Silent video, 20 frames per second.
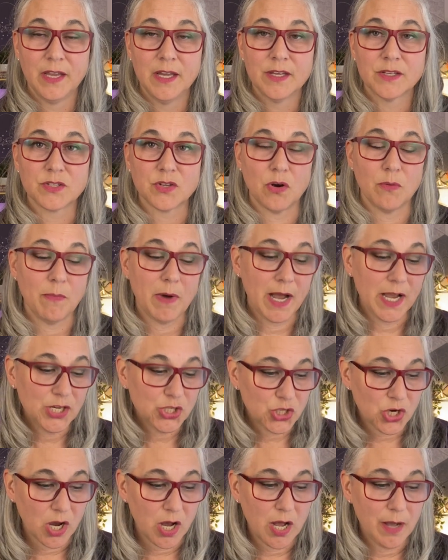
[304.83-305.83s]
So, my
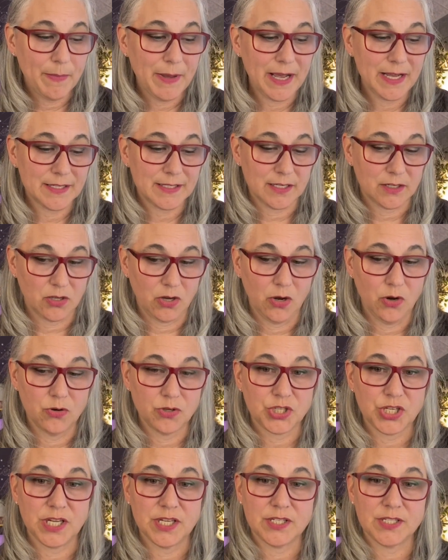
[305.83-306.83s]
job as a
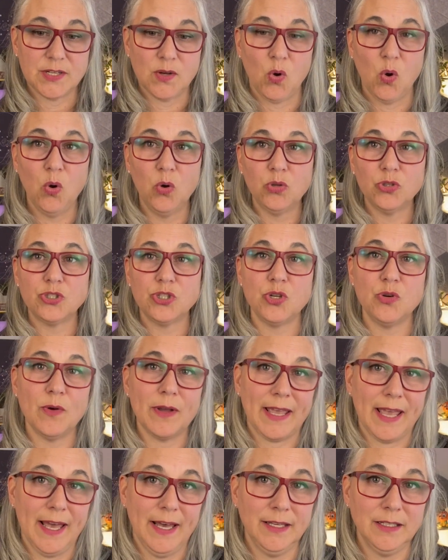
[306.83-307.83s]
coach is to hold you
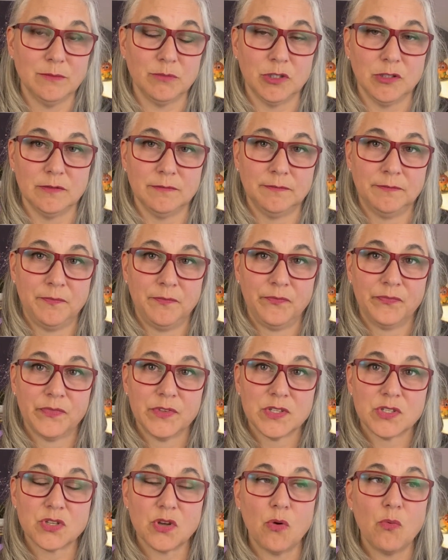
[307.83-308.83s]
accountable.
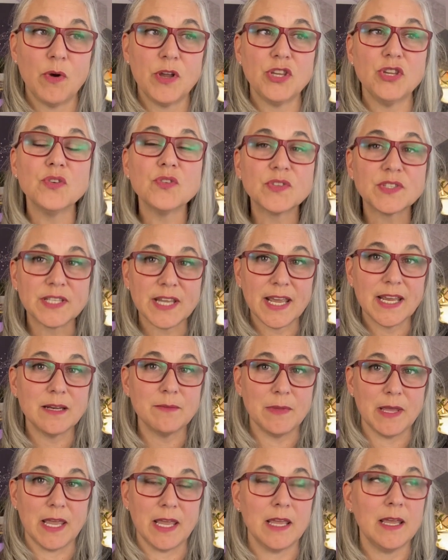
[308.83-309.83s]
So, when you say to
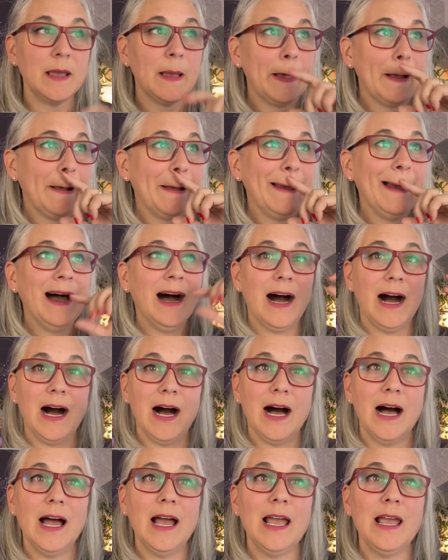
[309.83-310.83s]
me,
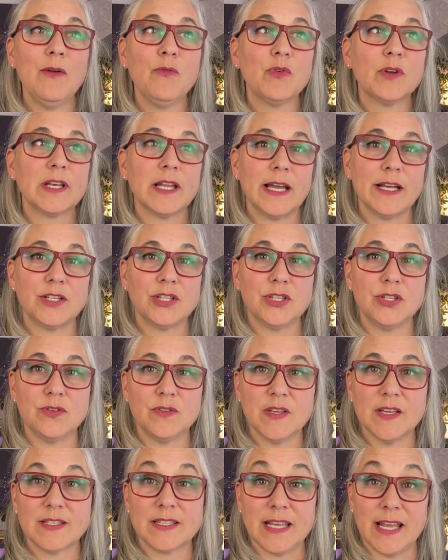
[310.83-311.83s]
I would like to do
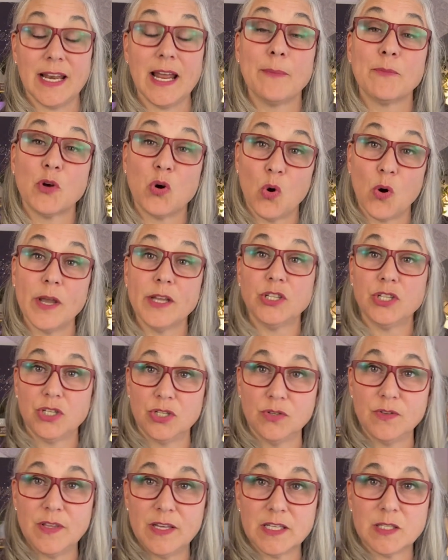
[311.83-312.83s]
this and I'm going to
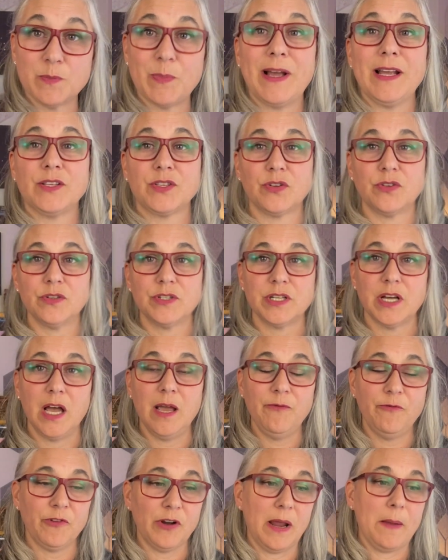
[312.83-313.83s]
do this by a certain
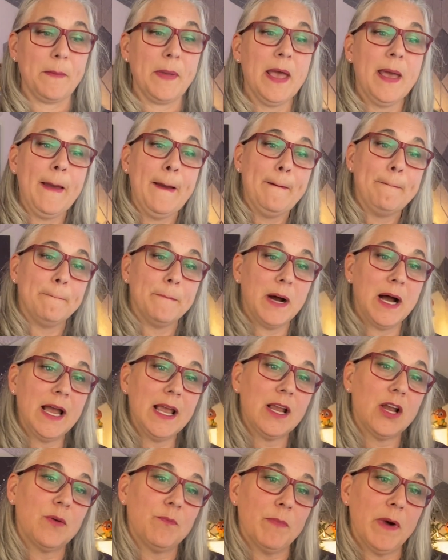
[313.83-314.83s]
time frame, my
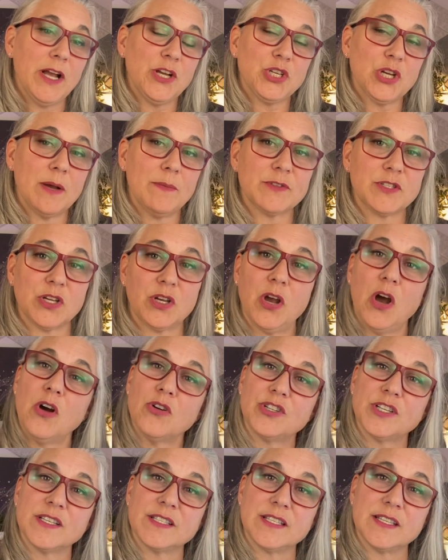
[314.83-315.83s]
my job as a
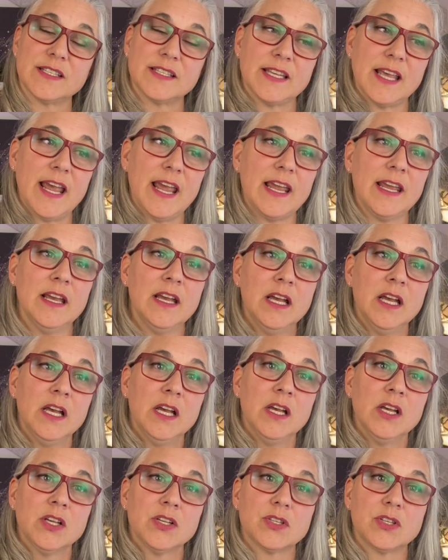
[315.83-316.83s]
coach is to say,
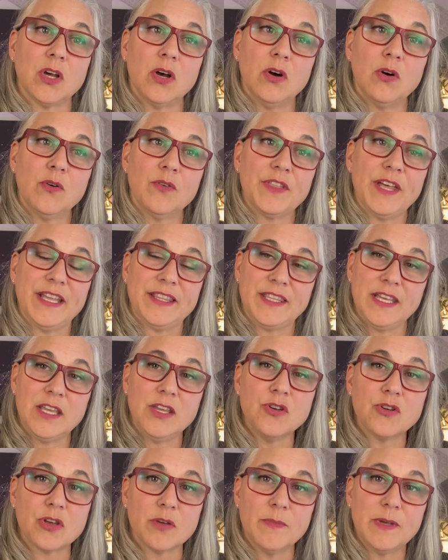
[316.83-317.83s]
so that thing
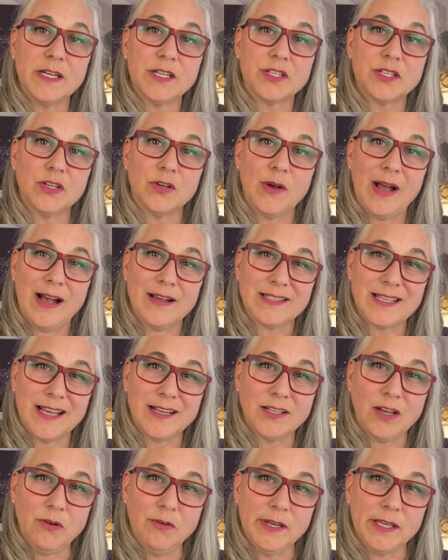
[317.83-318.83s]
you committed to, how's
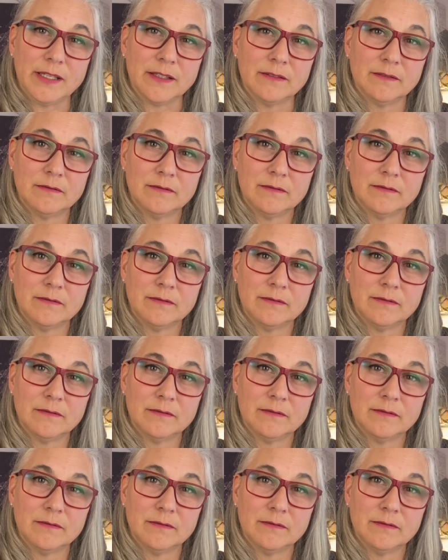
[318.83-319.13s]
that going?